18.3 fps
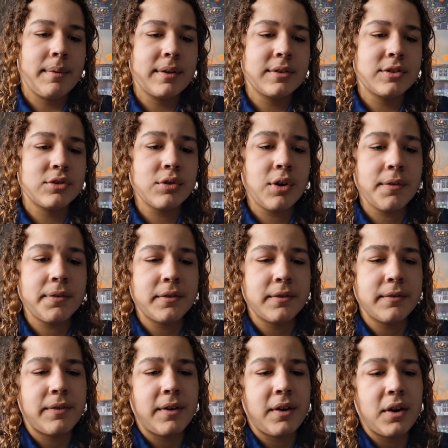It's
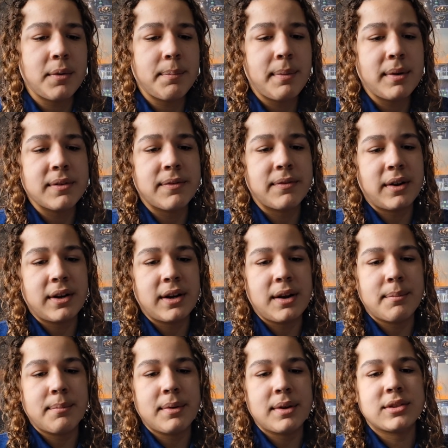often followed by the flight
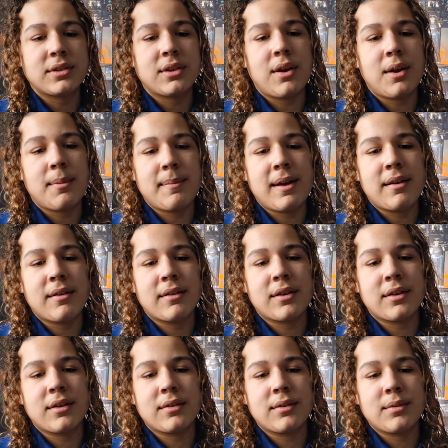number, so
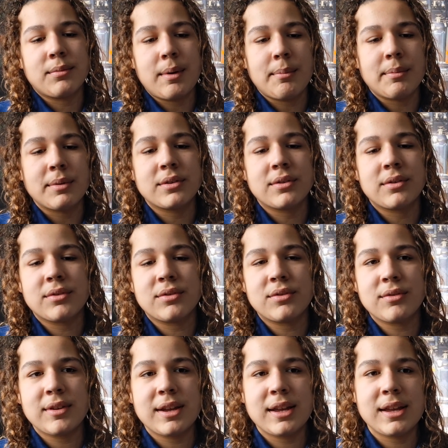American
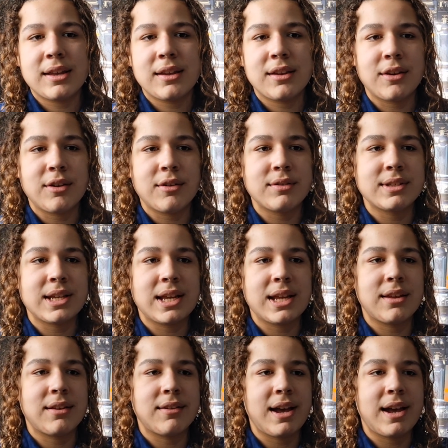1123,
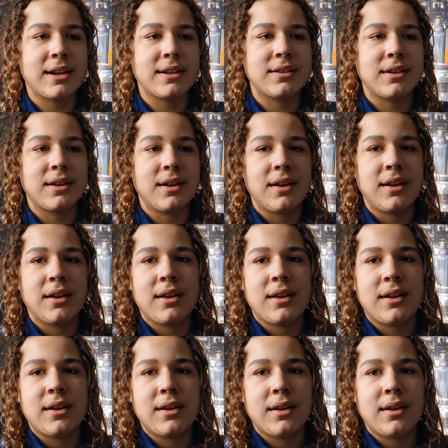say he had,
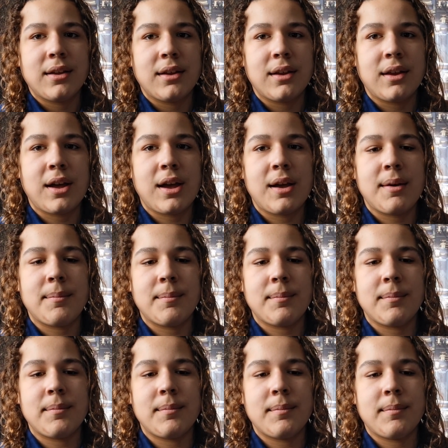
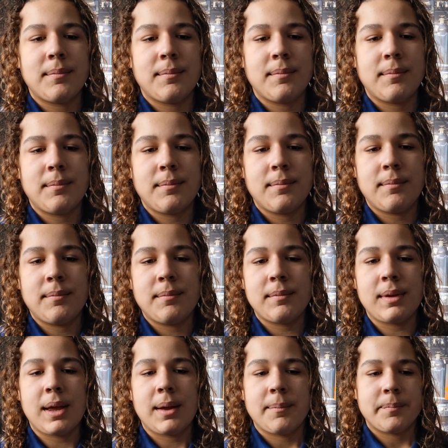
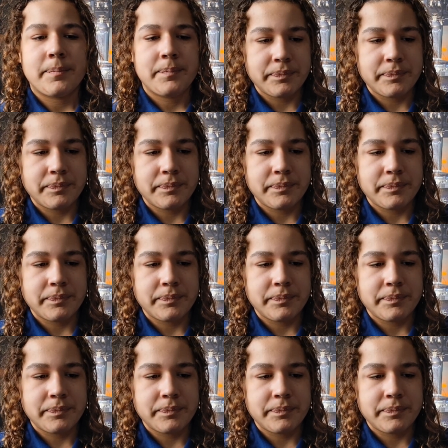yeah.